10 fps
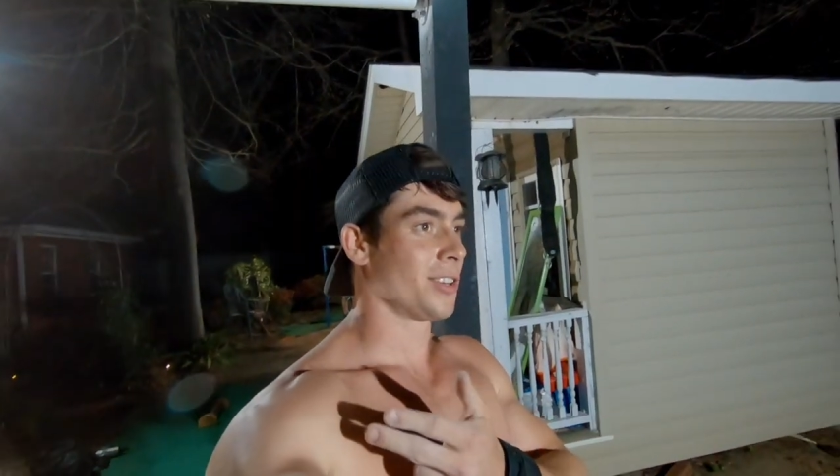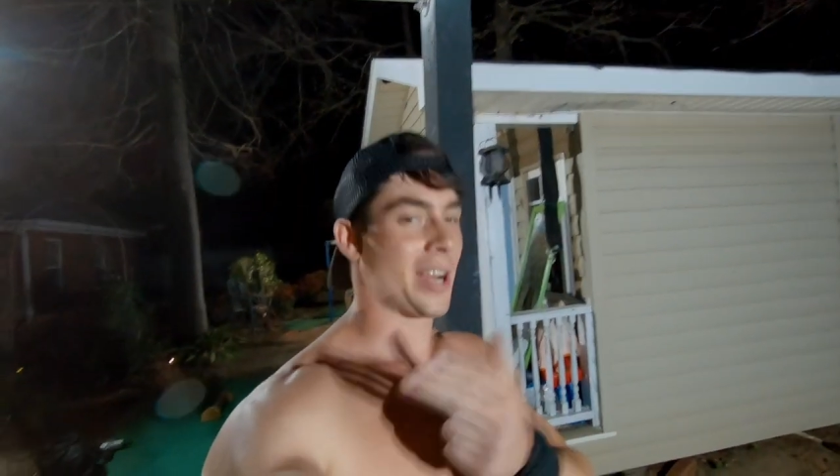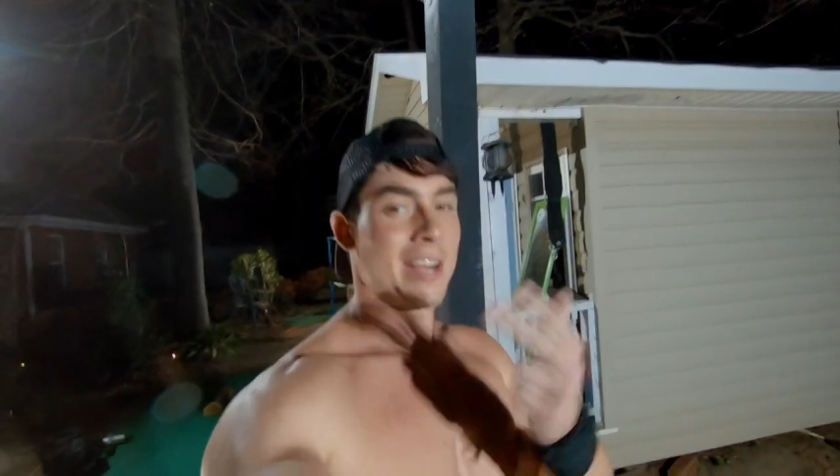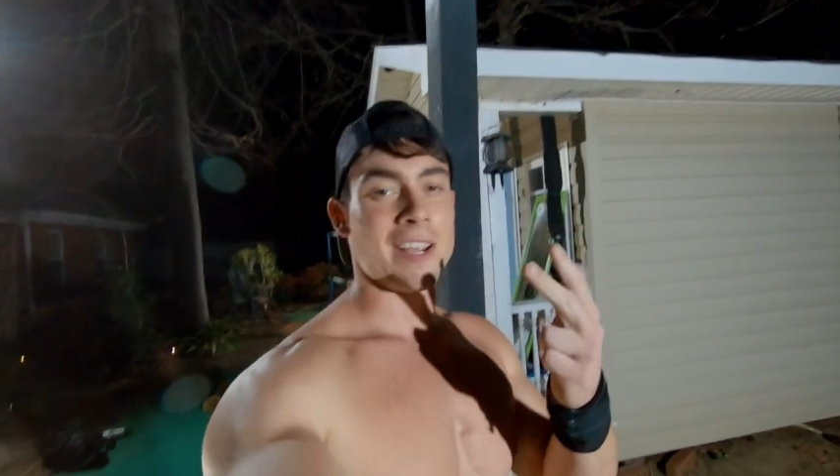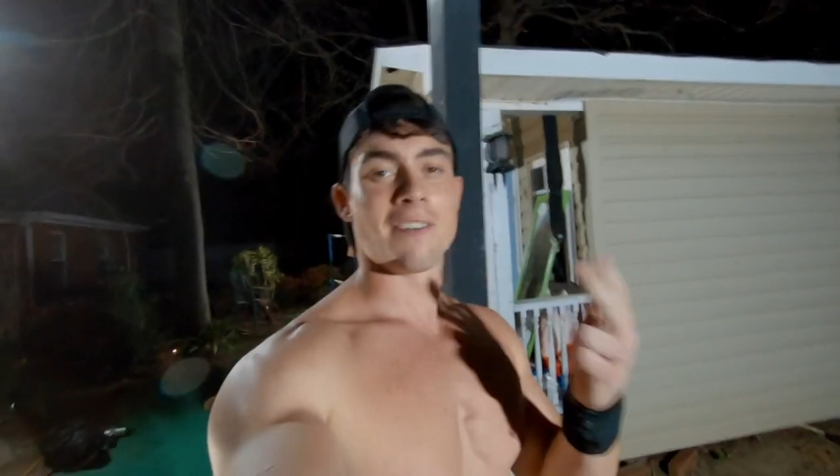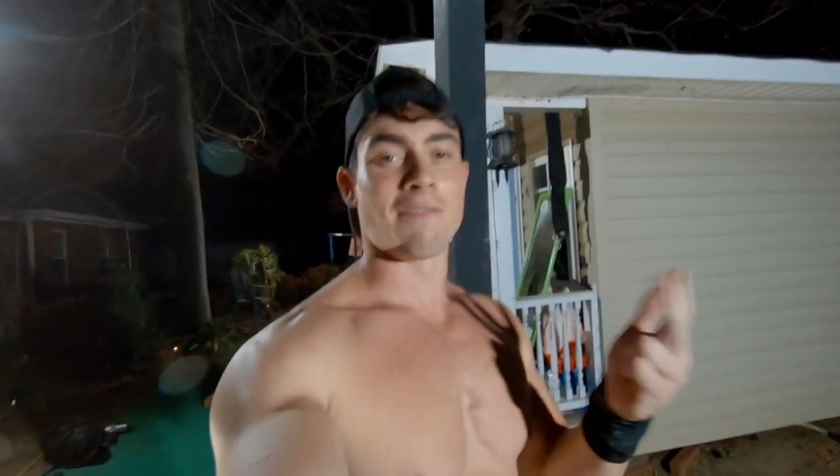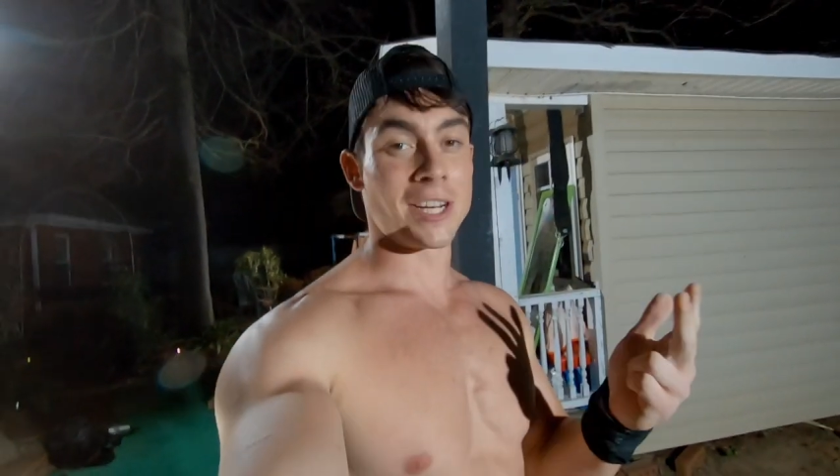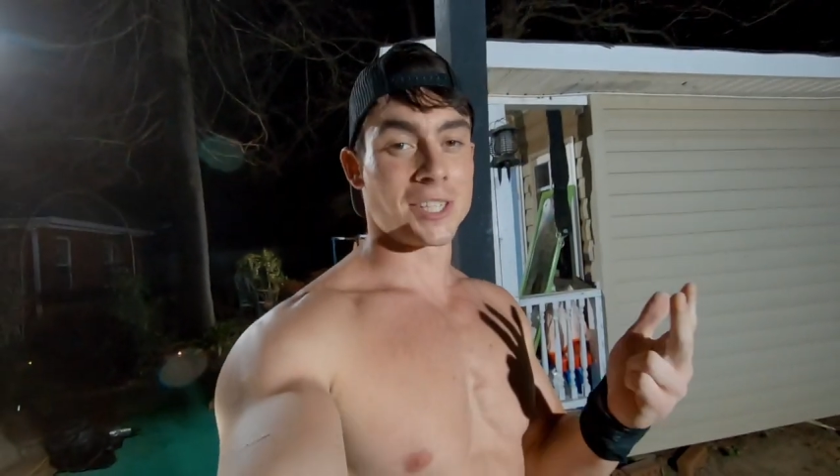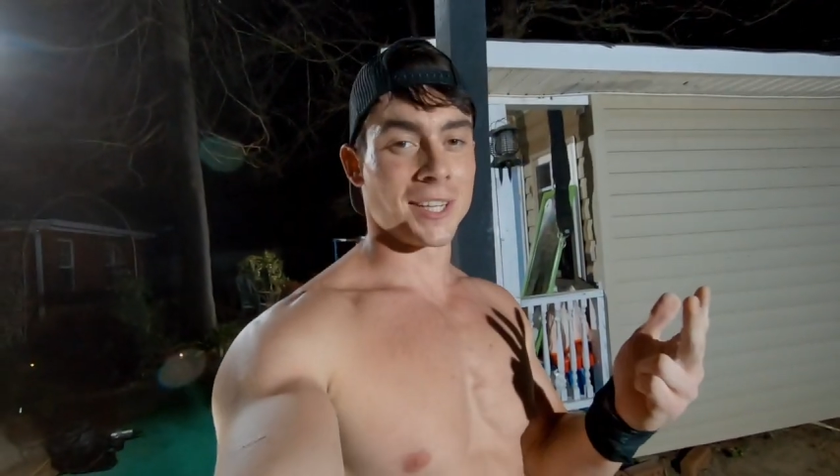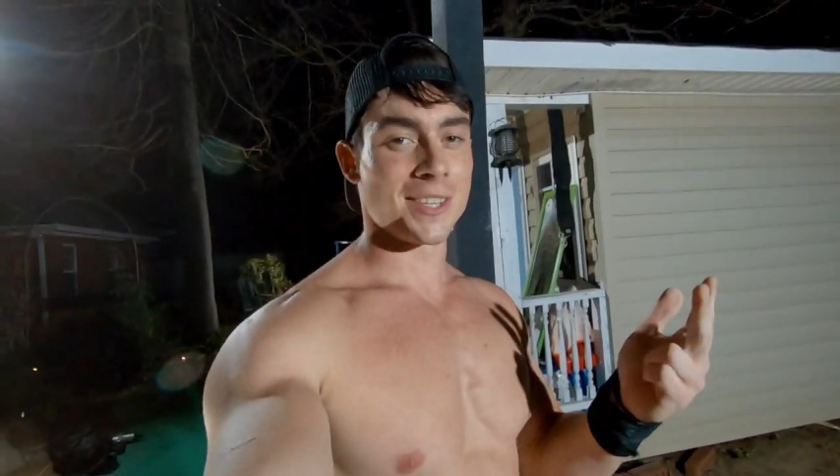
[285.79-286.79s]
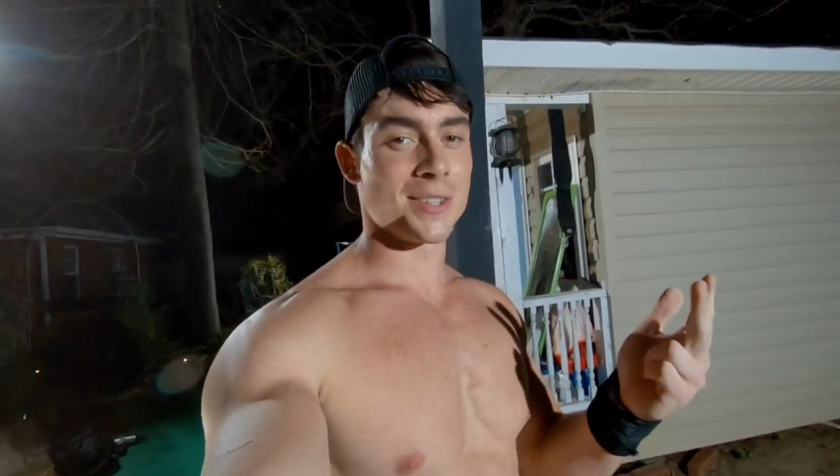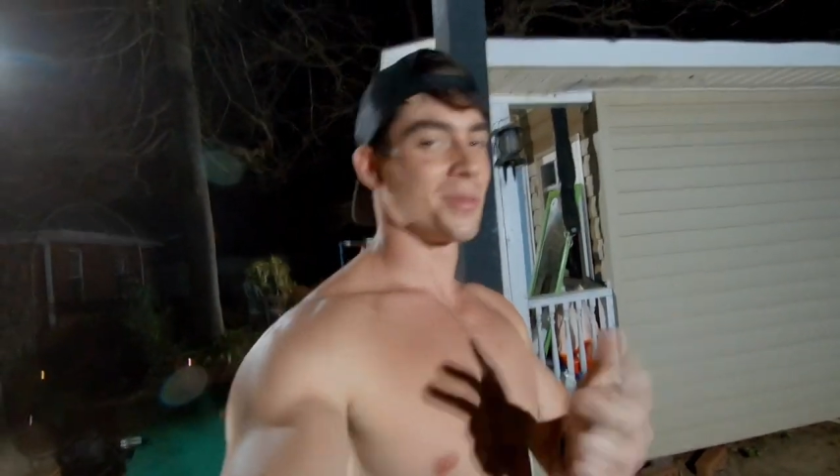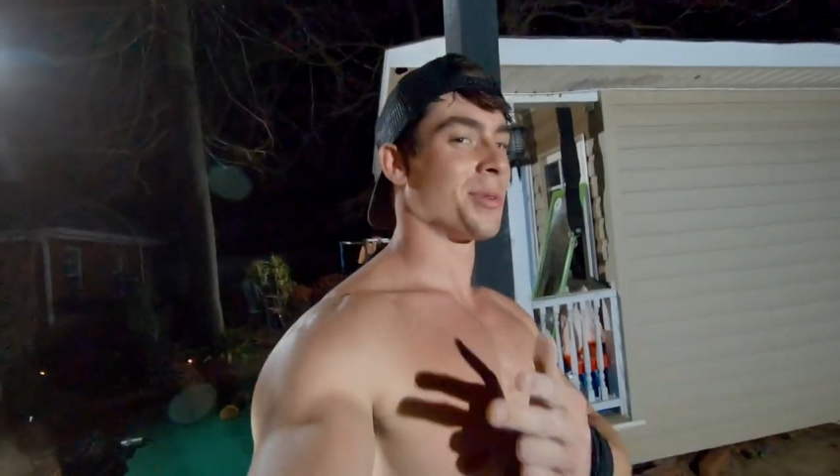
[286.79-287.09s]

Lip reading: creating inventions,